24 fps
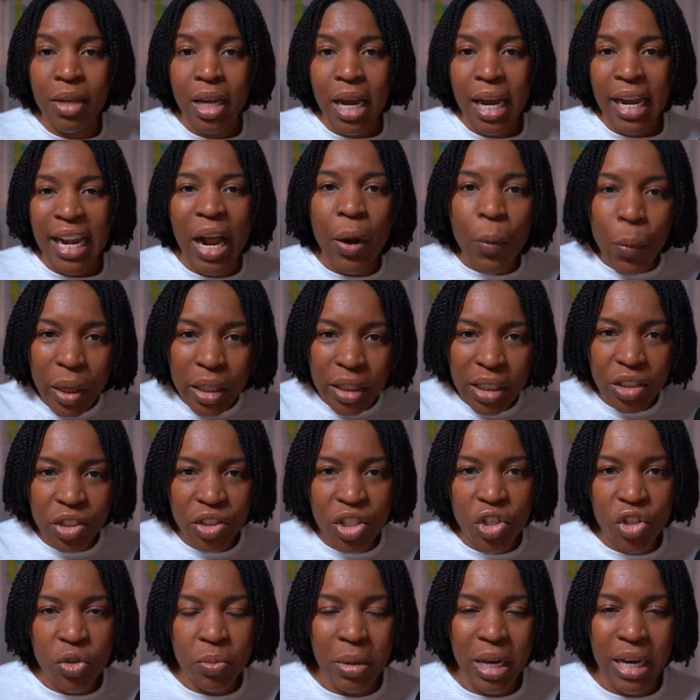Now, what does
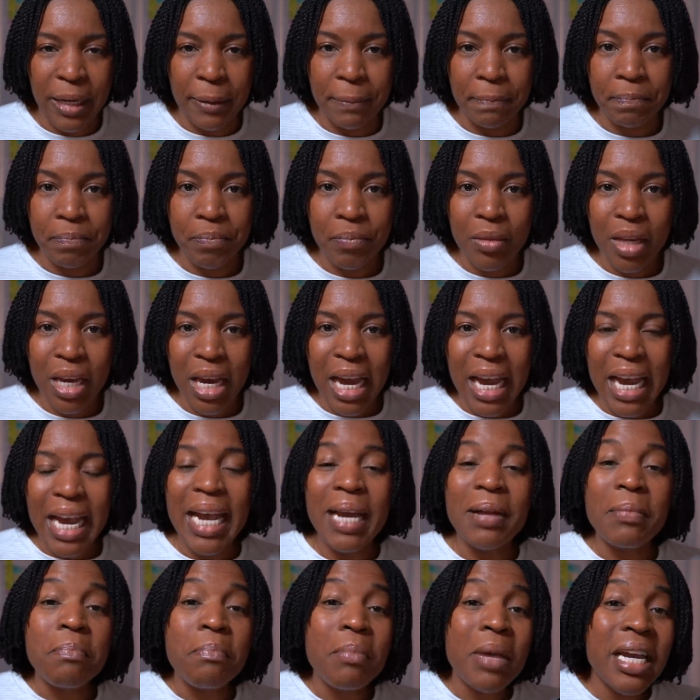this mean?
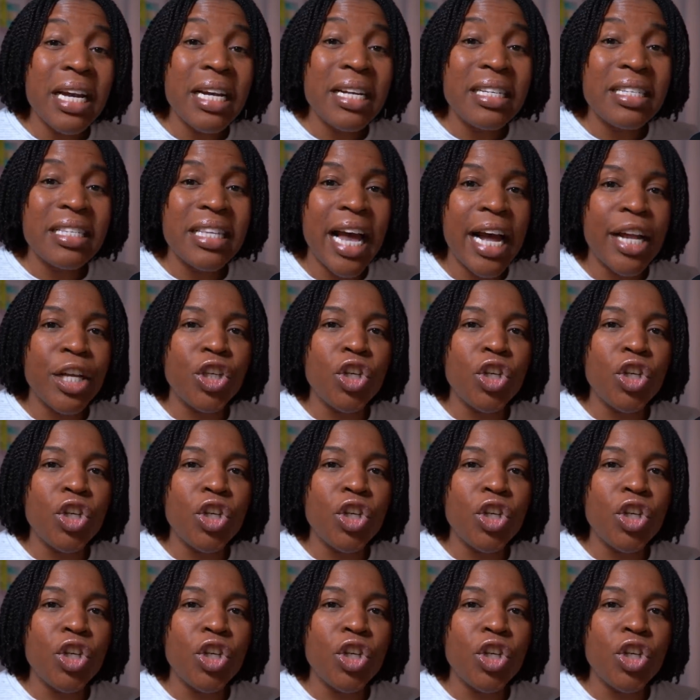It means that